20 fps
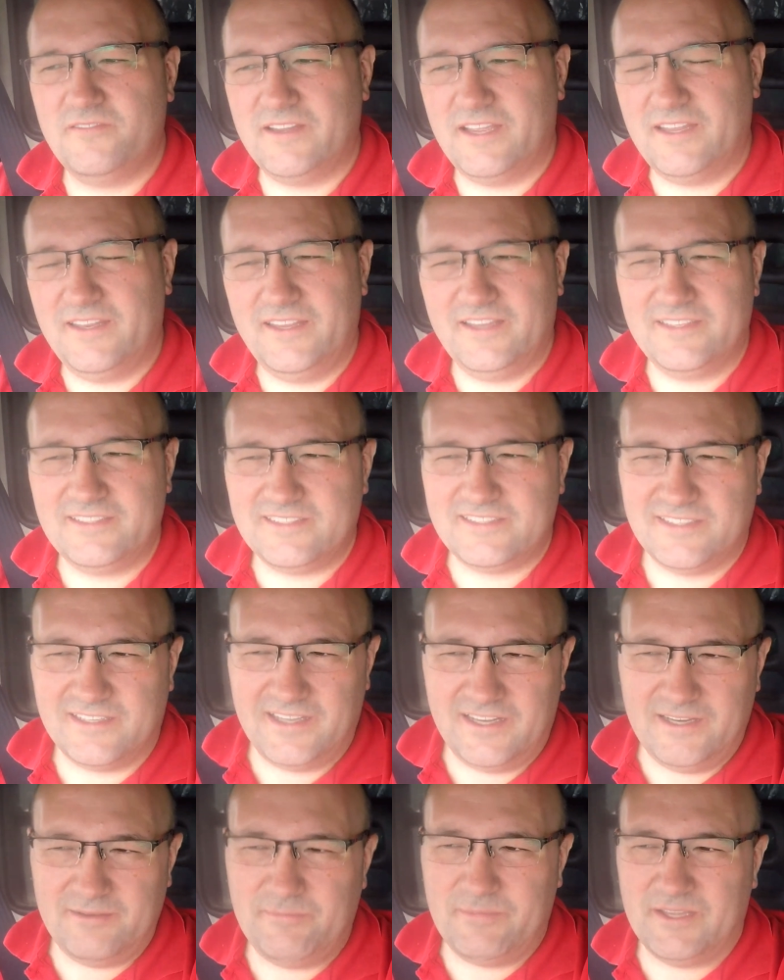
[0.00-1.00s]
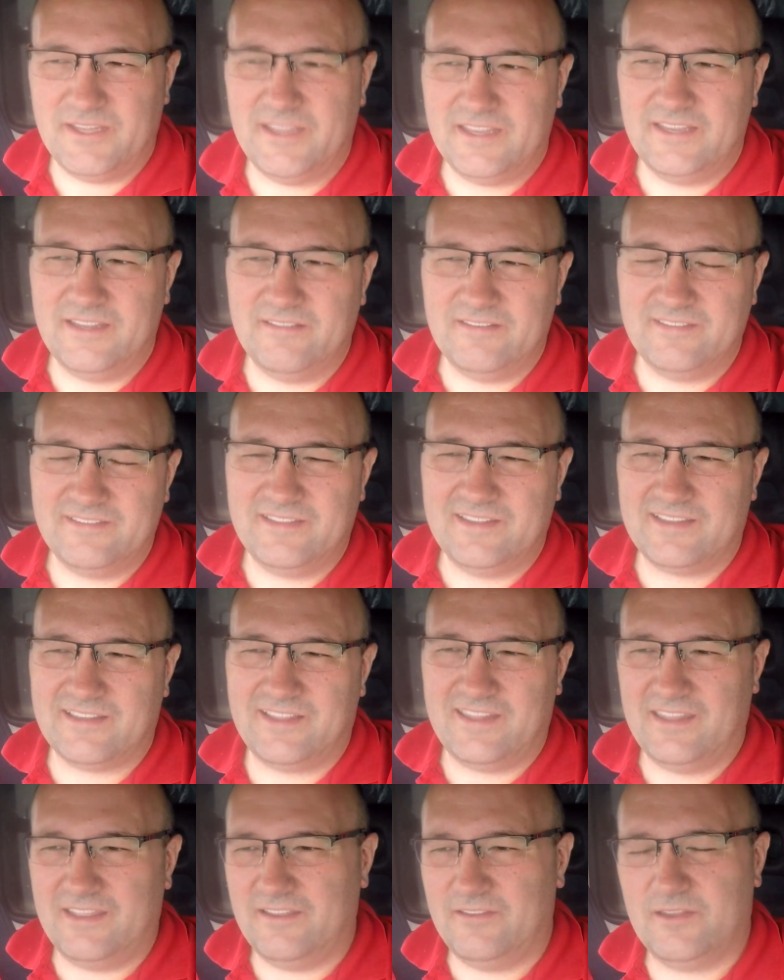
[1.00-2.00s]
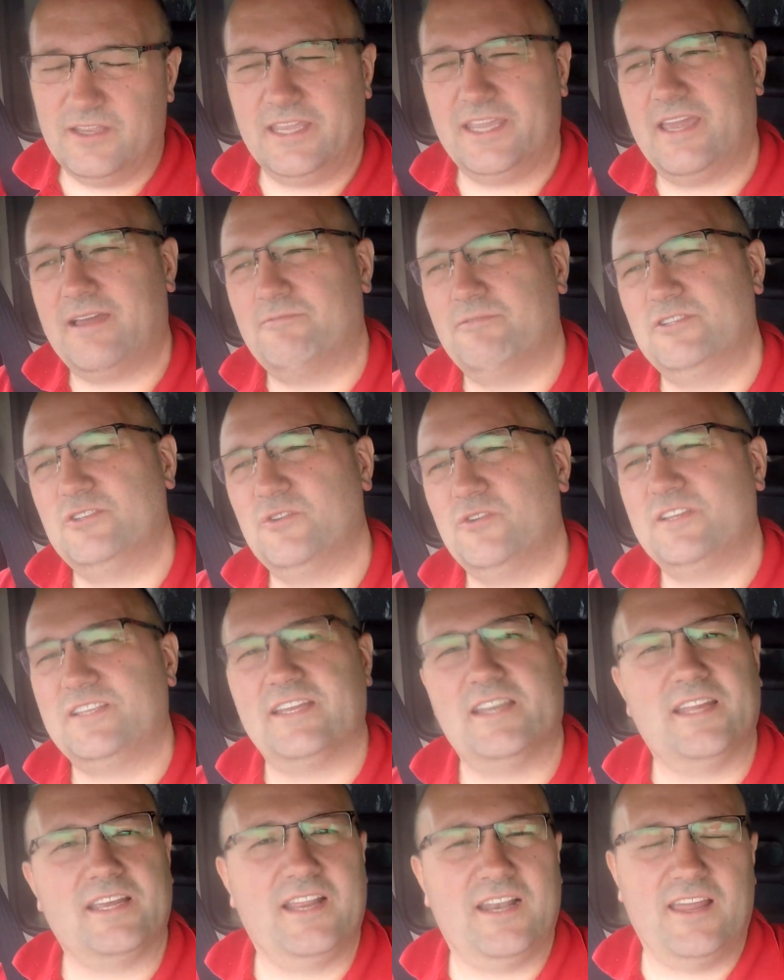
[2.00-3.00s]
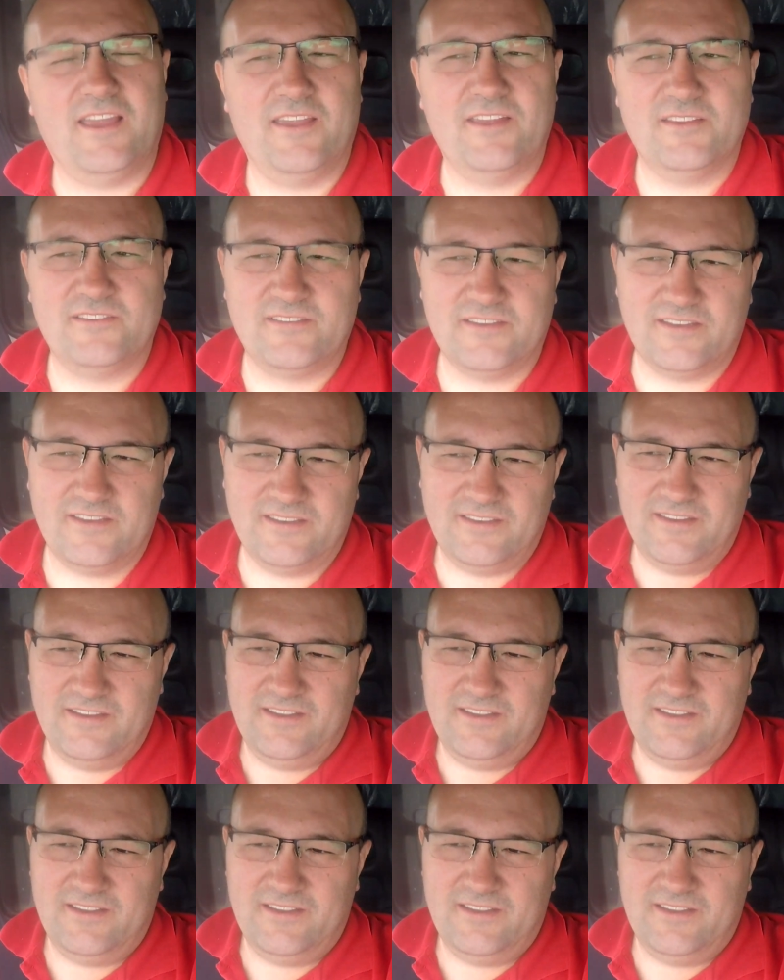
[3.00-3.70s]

down the inside, but the gap was always going to close, and